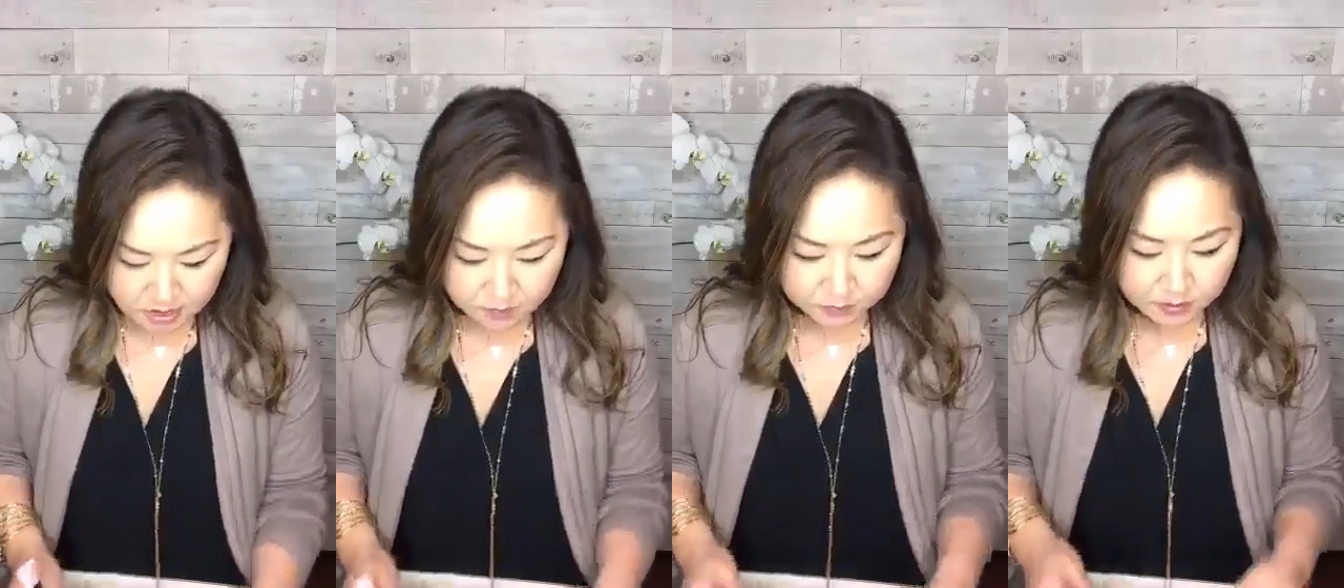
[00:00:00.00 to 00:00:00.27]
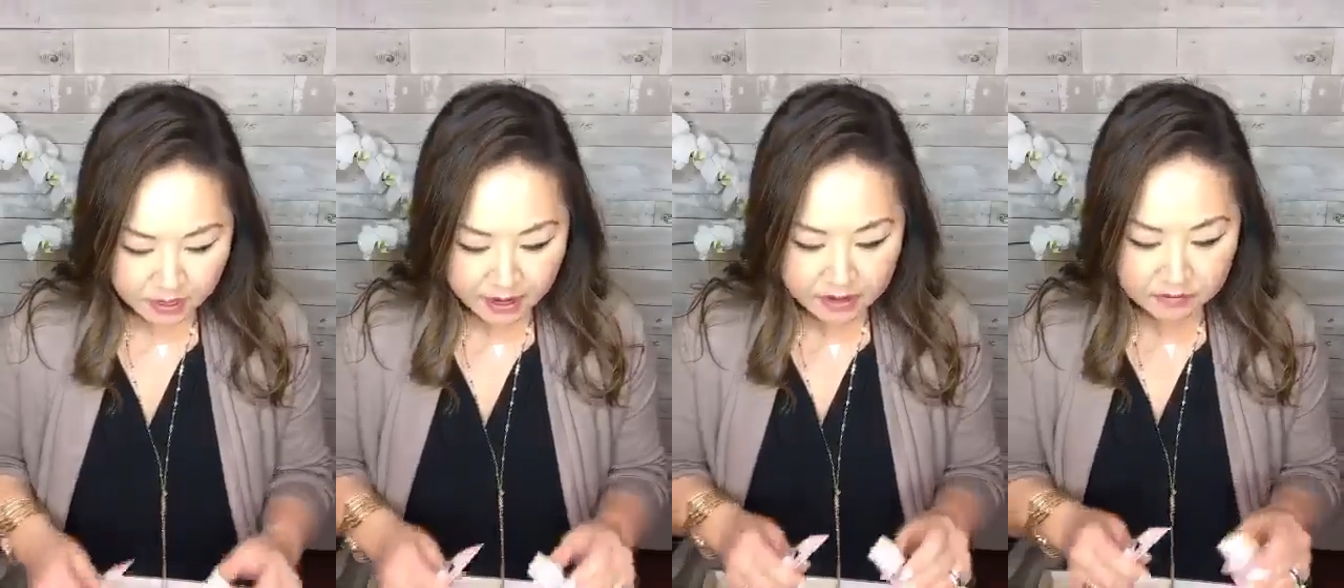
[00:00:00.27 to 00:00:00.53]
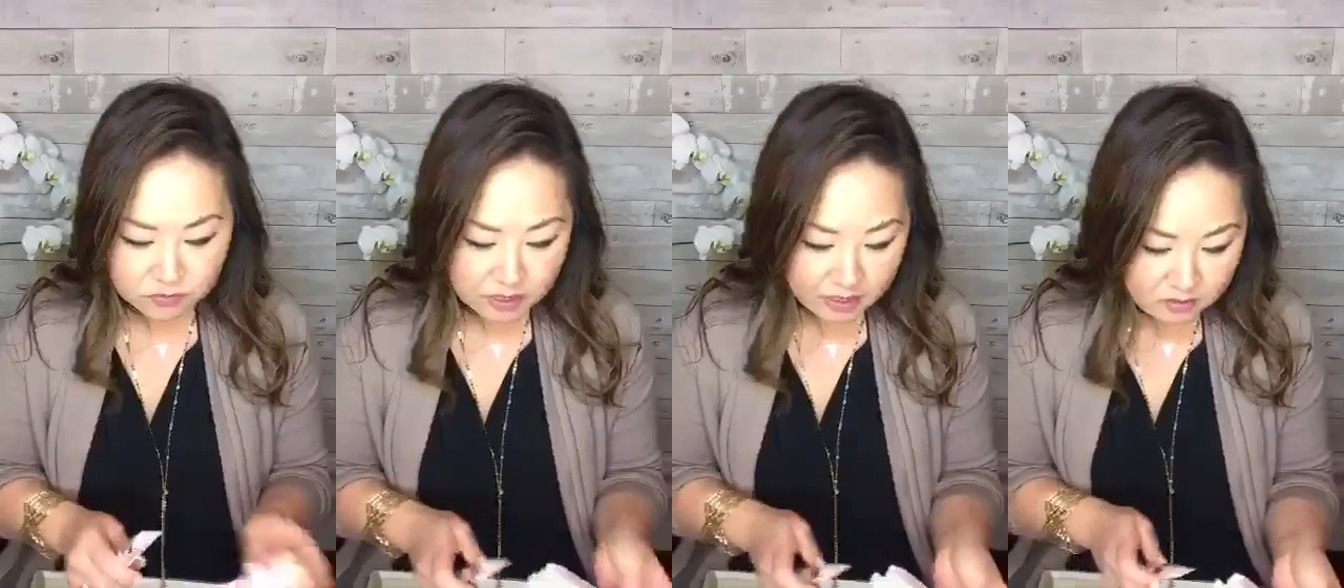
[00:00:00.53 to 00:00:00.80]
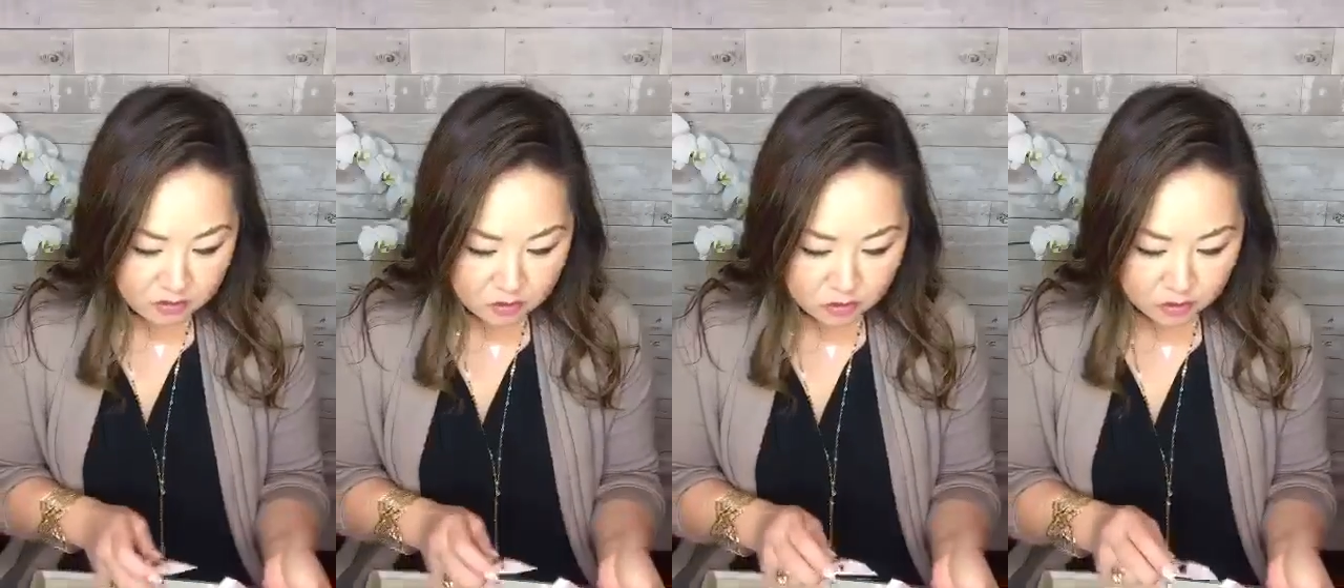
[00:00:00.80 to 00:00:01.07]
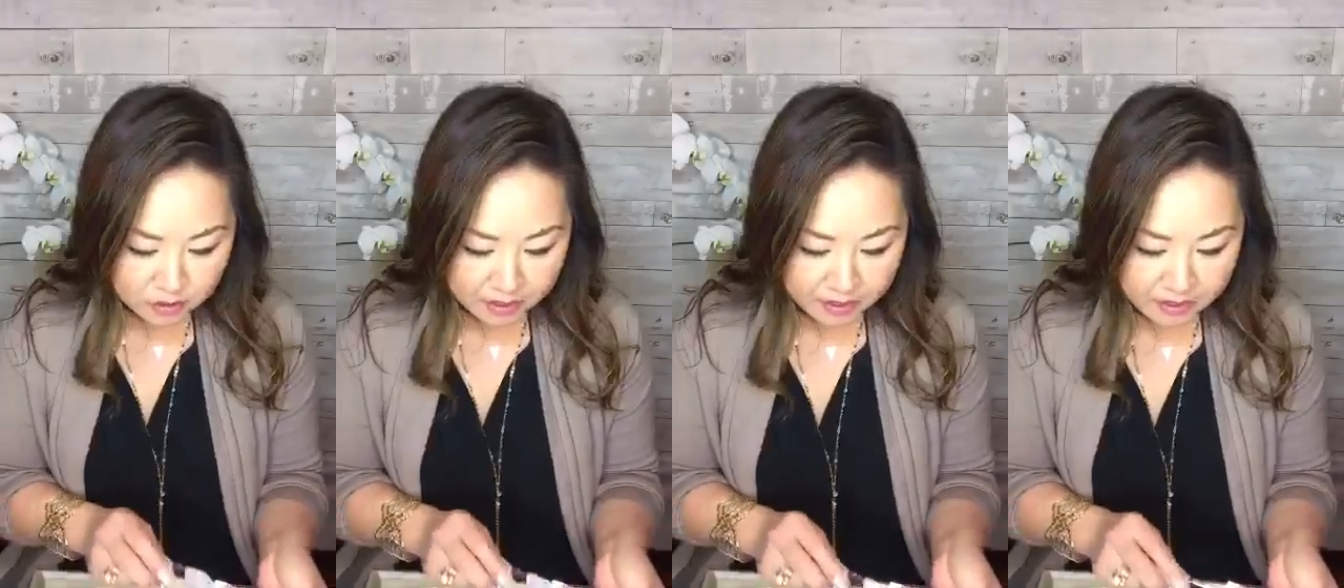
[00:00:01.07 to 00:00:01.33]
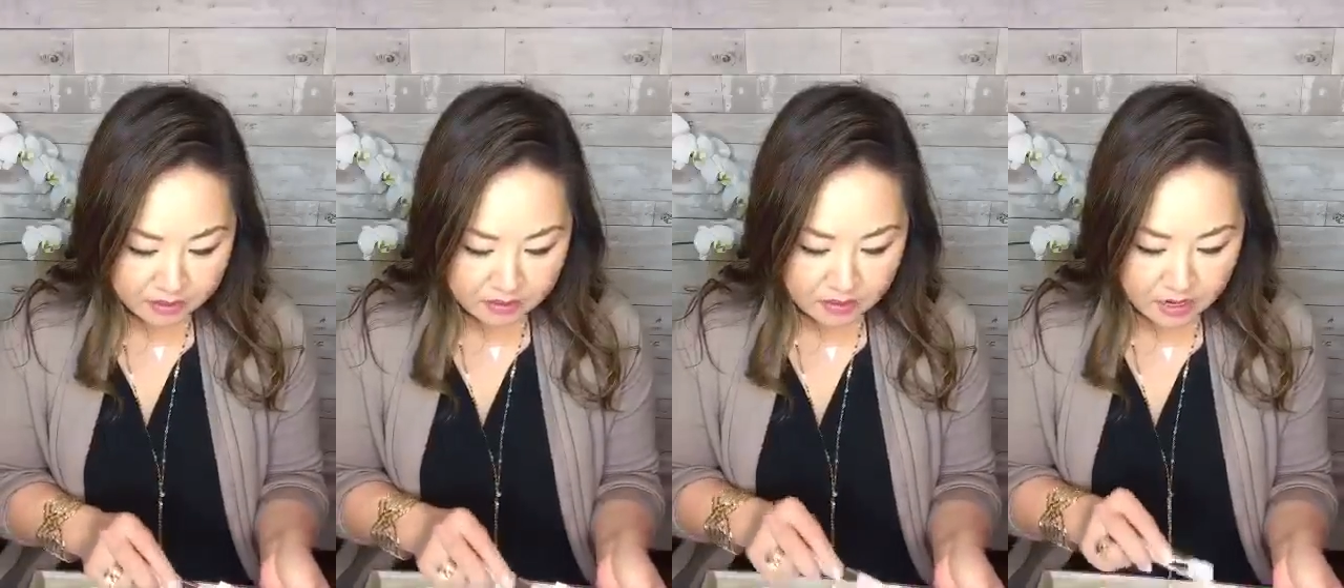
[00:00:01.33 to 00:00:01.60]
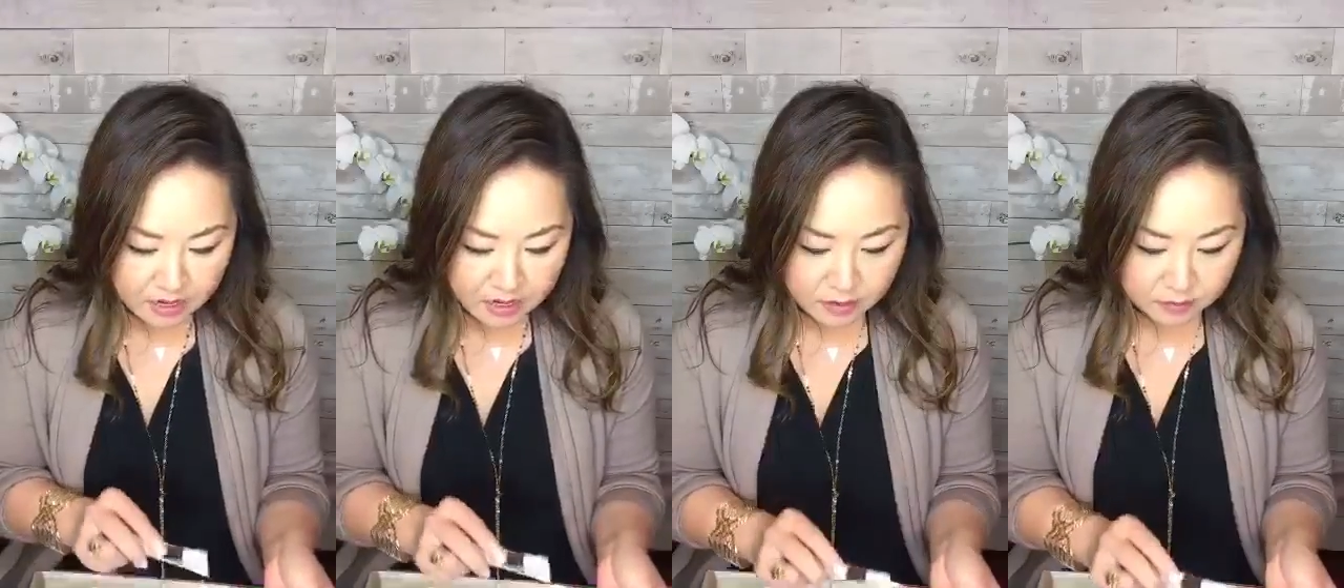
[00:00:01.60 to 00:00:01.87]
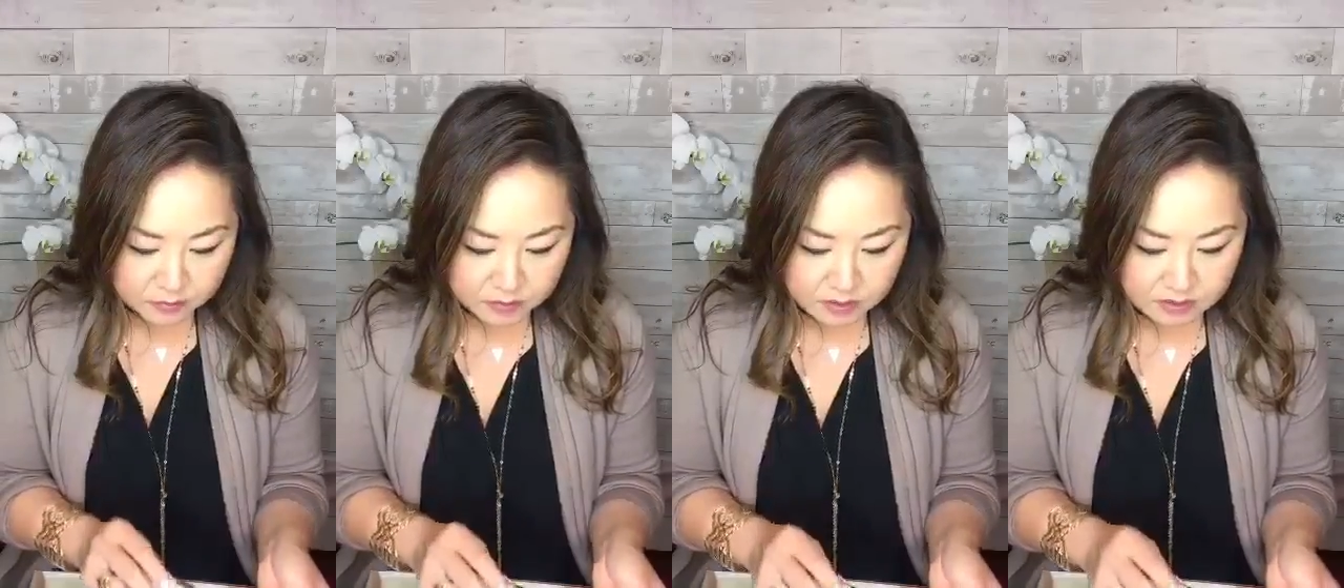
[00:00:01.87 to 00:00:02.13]
but I have yet to try
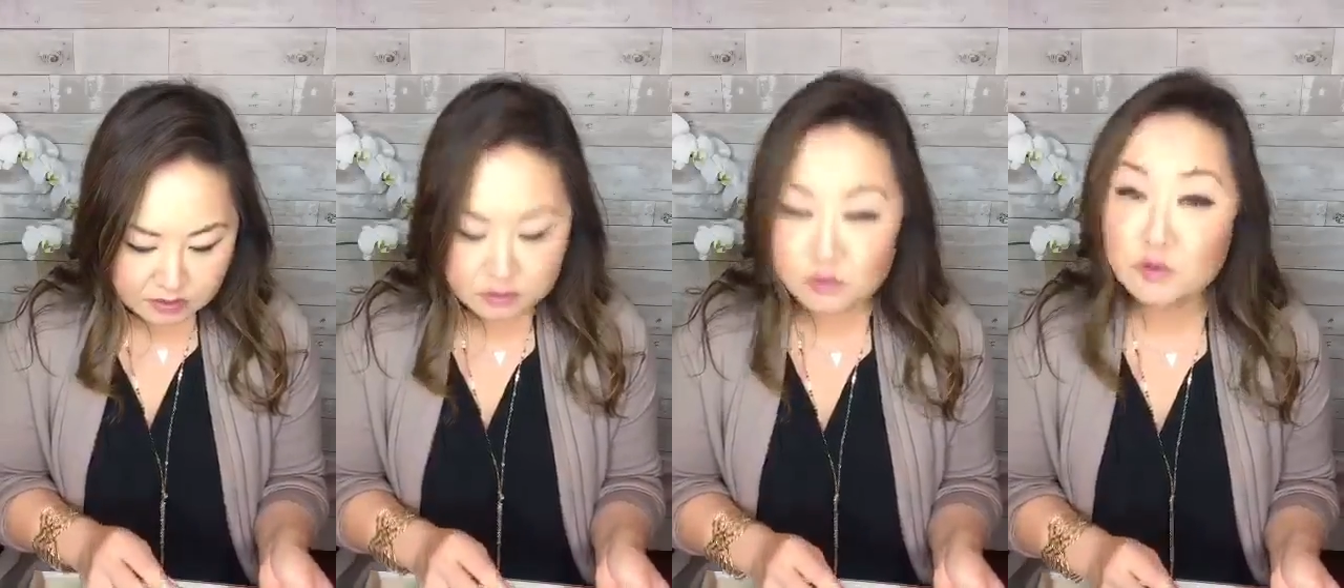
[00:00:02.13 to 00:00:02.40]
it because I was